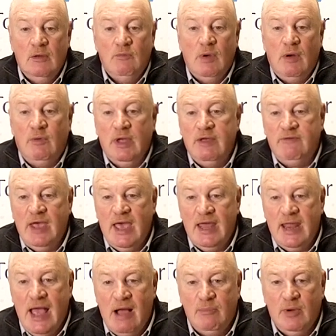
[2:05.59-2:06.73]
While we have had
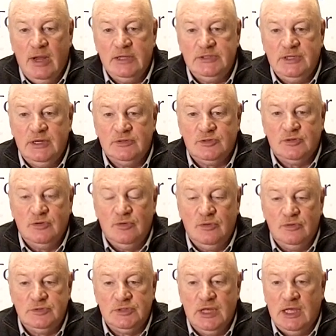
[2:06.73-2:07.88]
outbreaks in our
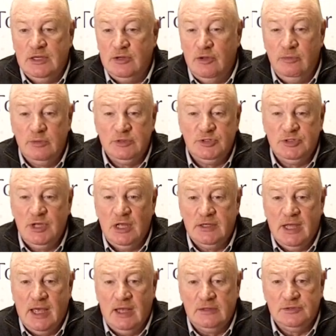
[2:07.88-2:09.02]
schools and numerous
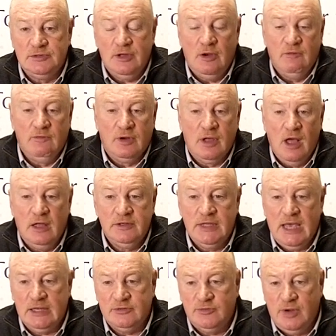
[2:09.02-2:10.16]
shutdowns over
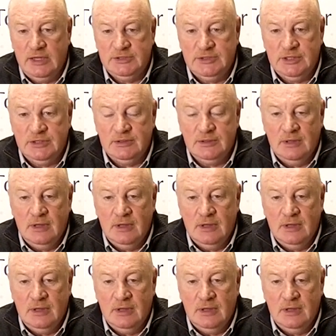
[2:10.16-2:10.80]
contact tracing,